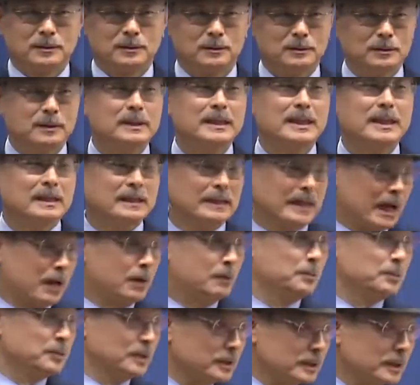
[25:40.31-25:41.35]
All those
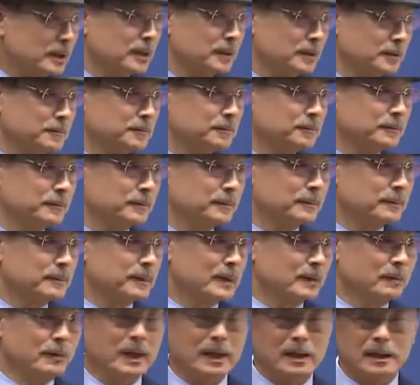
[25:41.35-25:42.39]
conventional
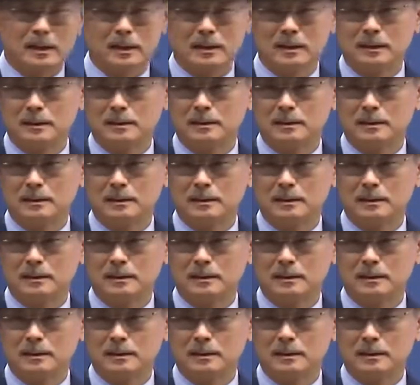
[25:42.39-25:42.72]
professions will